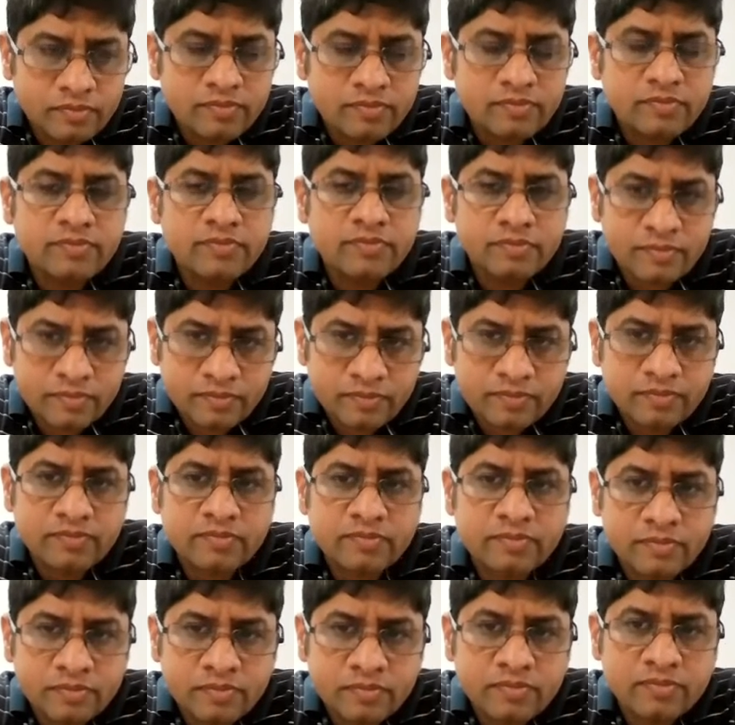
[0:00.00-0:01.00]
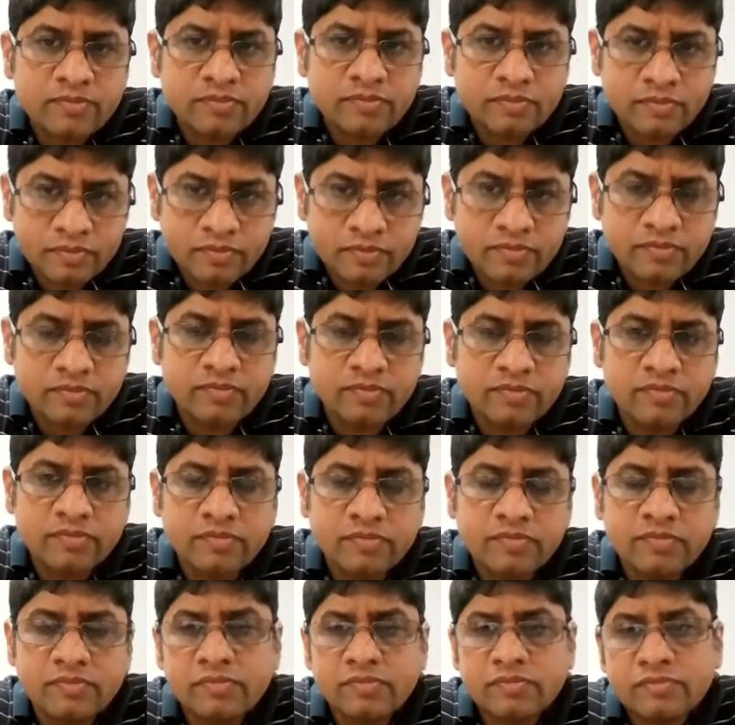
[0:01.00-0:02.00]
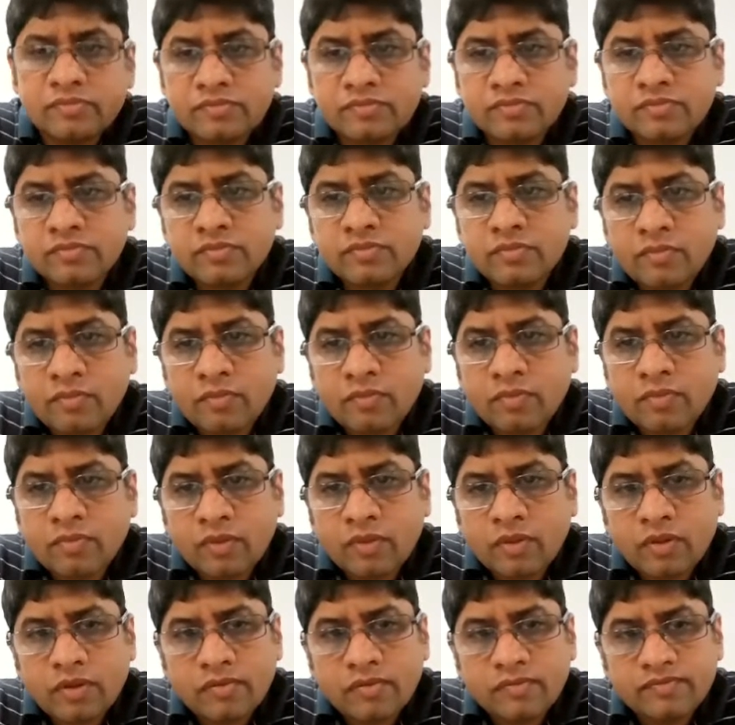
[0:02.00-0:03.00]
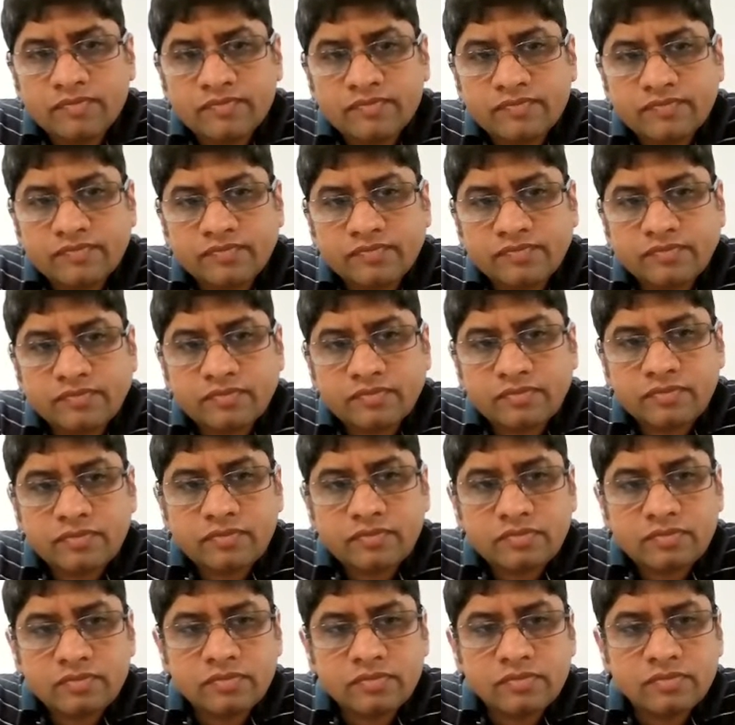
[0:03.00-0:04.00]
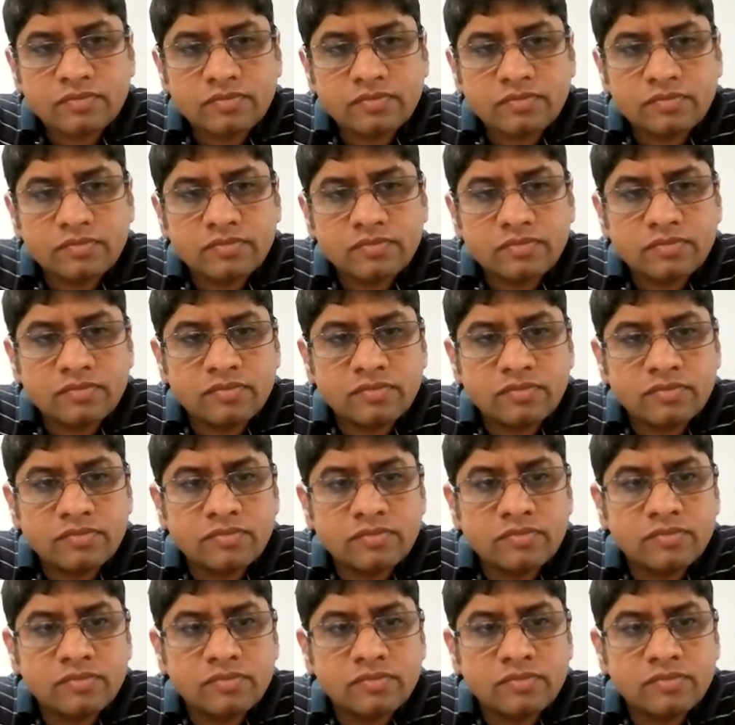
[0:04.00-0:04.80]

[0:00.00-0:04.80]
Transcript: [no speech]